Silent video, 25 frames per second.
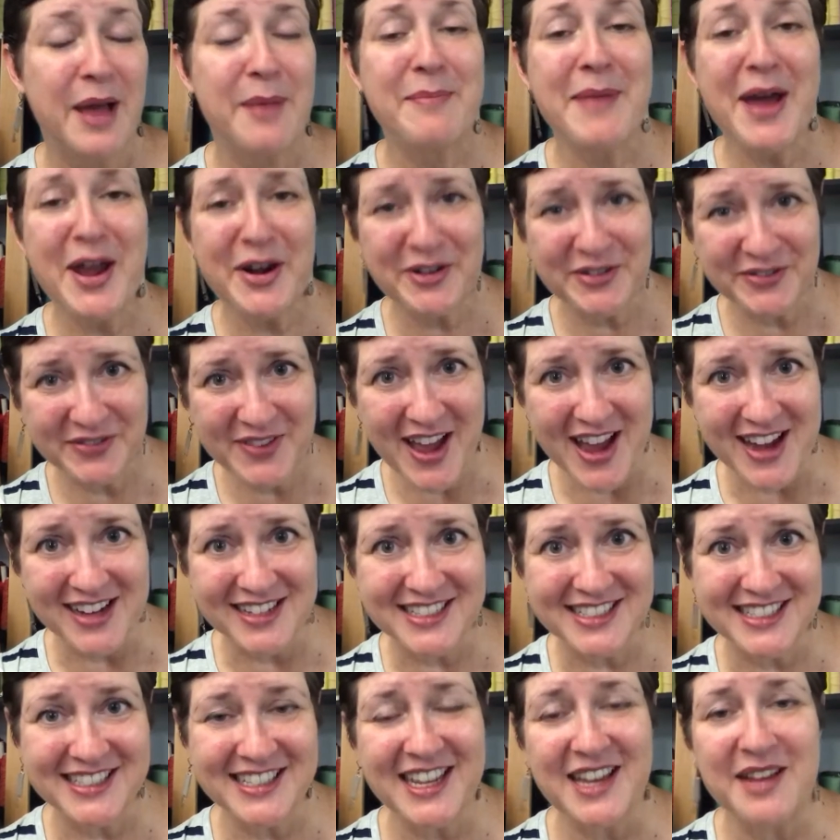Matter of
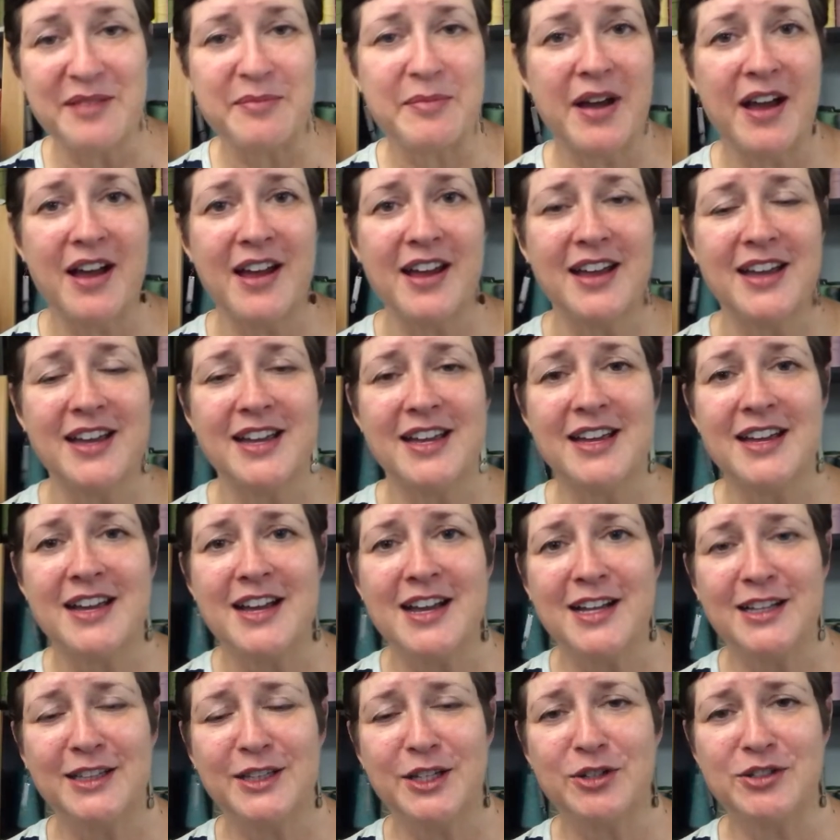fact, in my
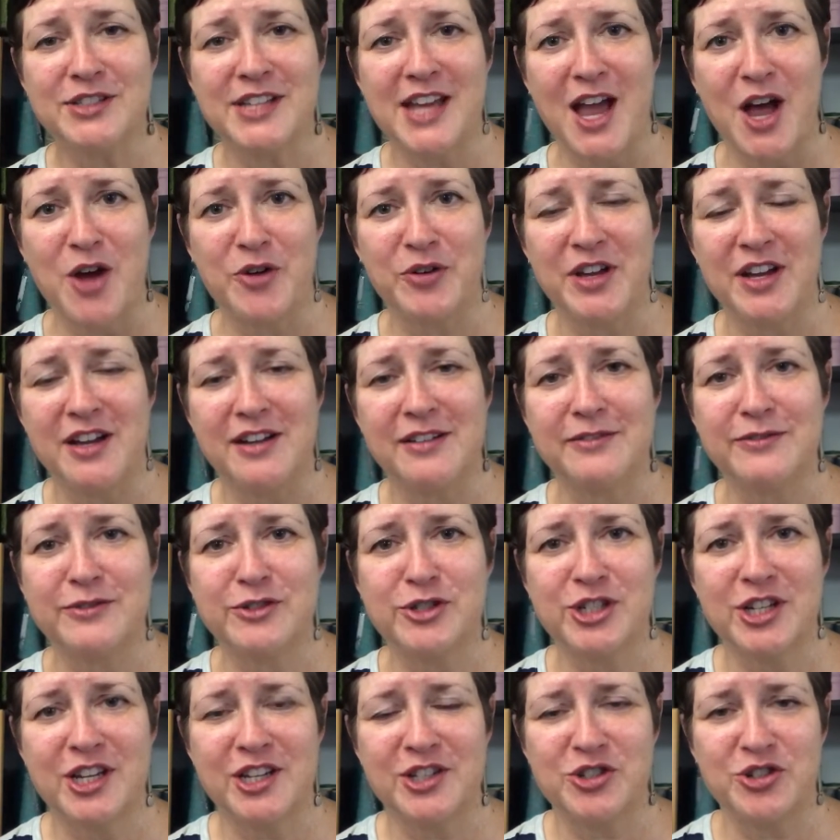little town of
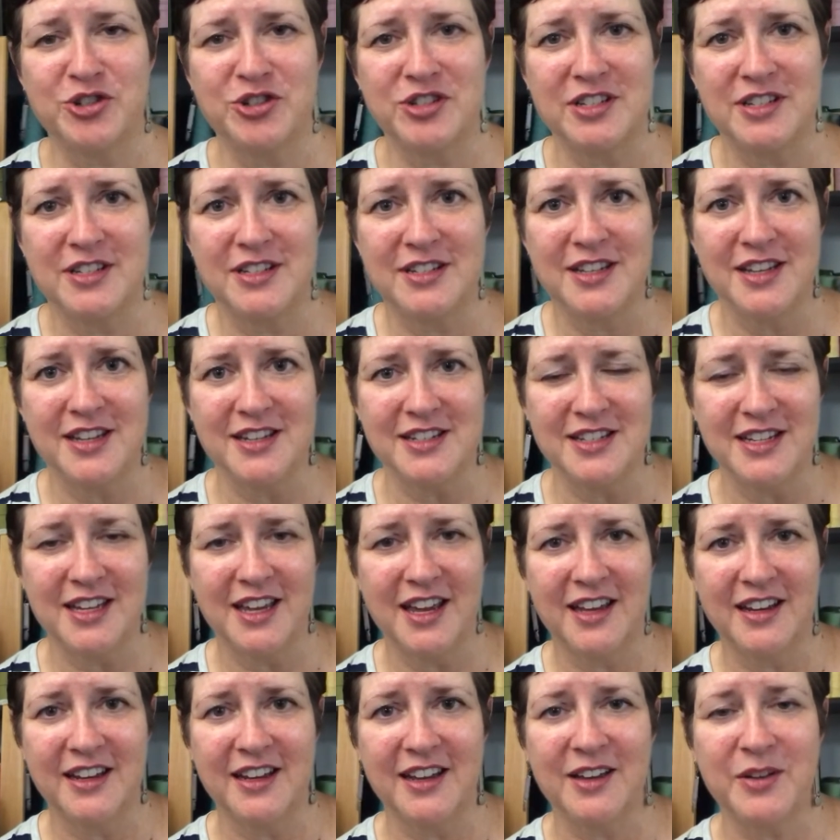Chesterton,
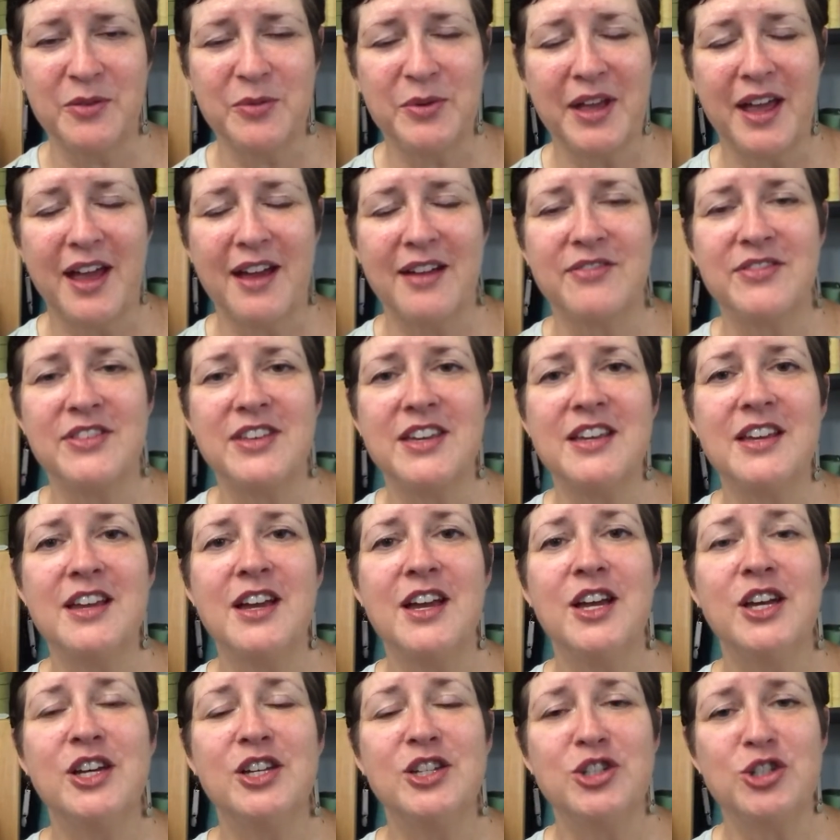Indiana, we have the
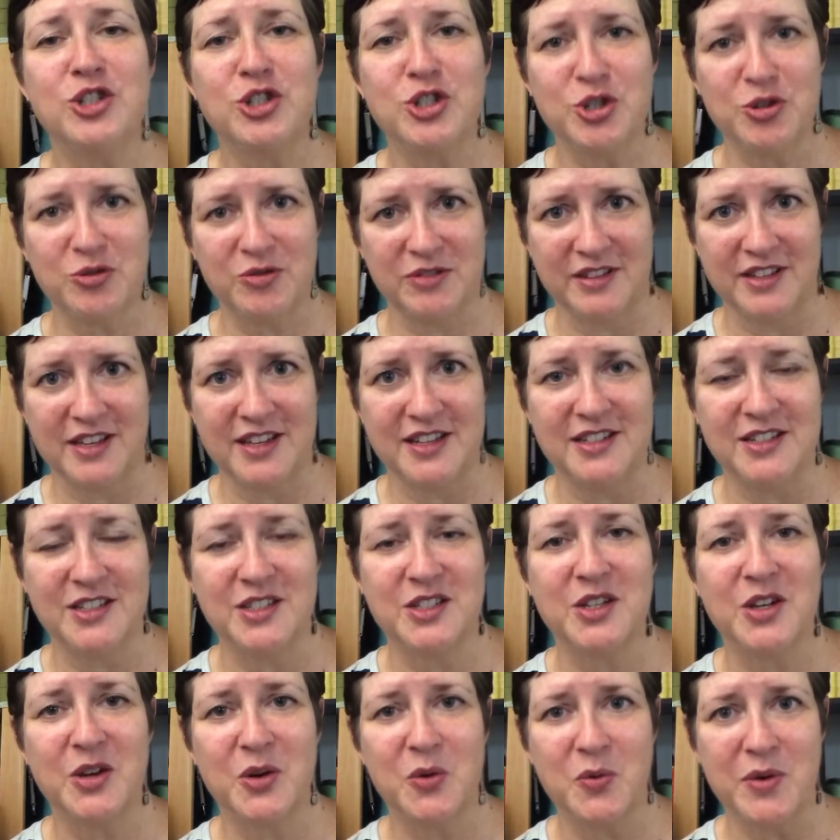
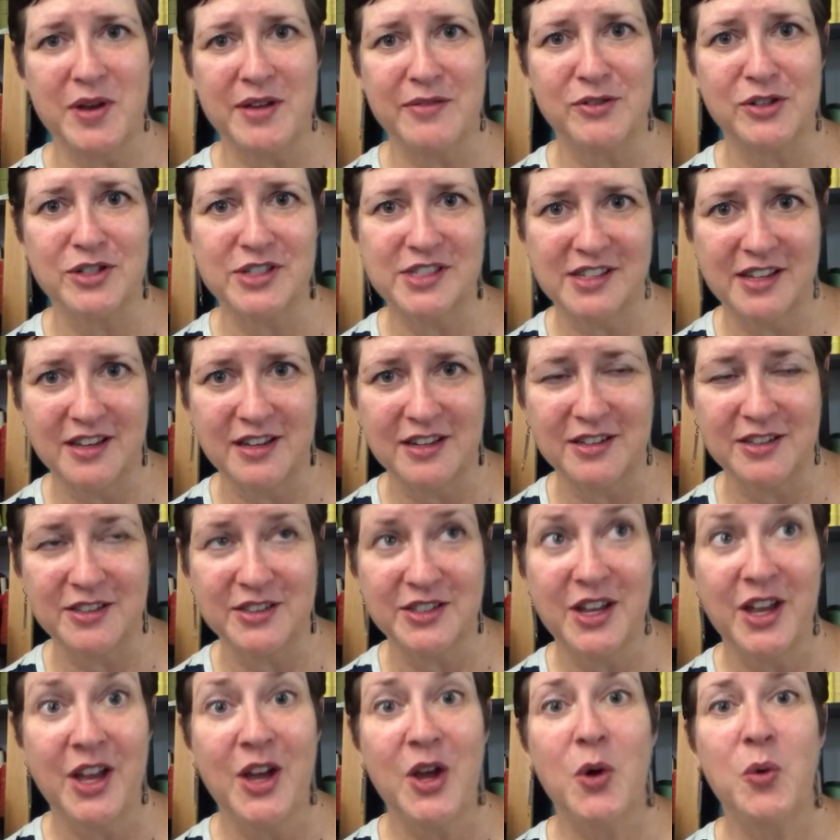Duneland Weavers
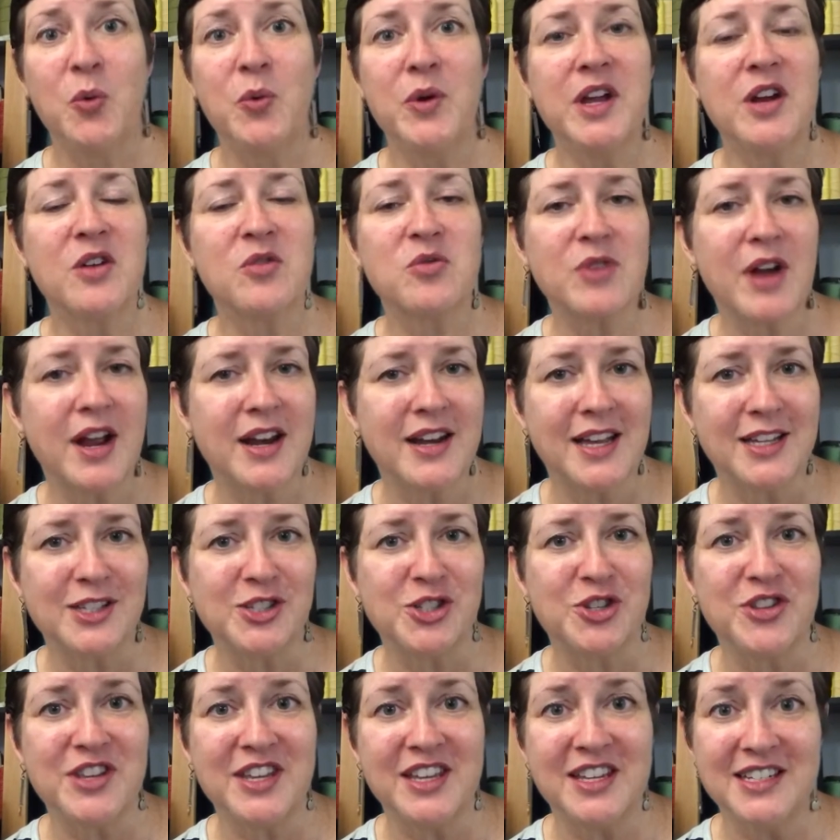Guild. We are right next
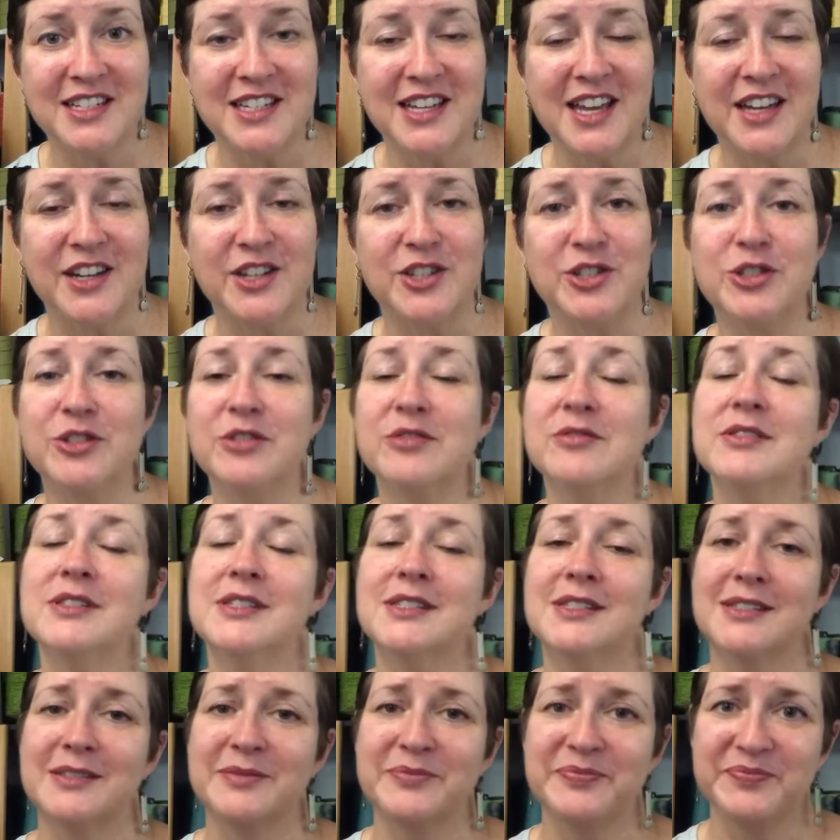to the Indiana
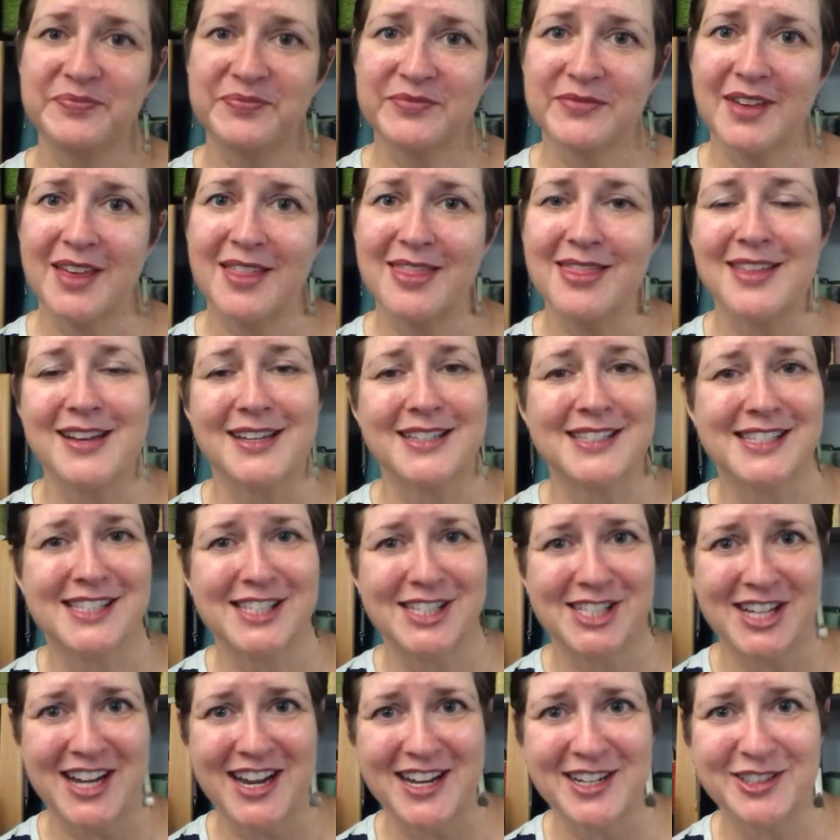Dunes, thus the
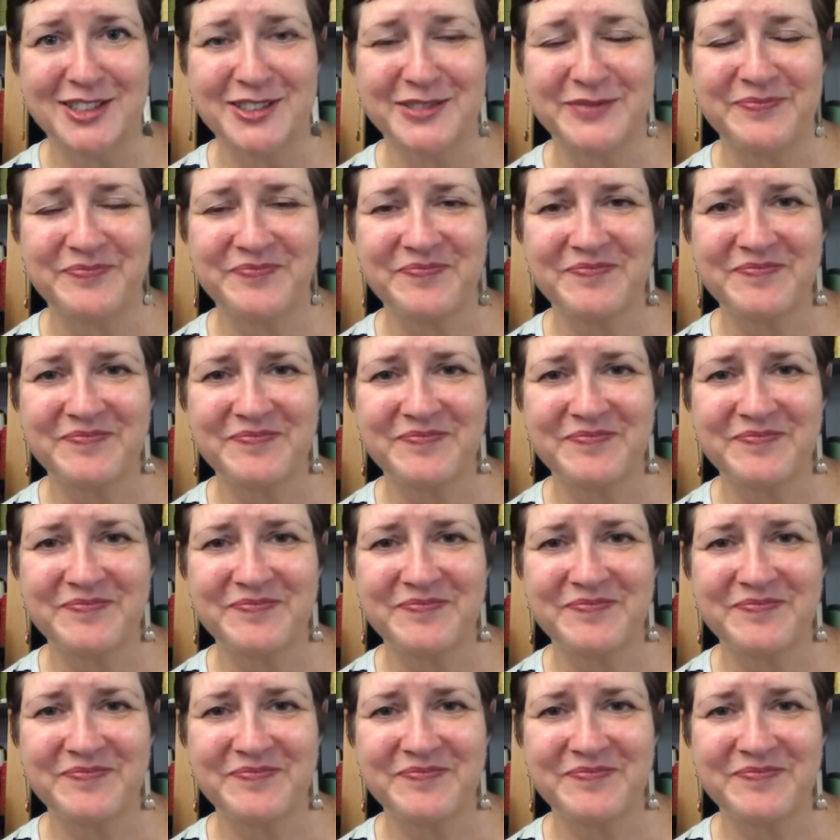title.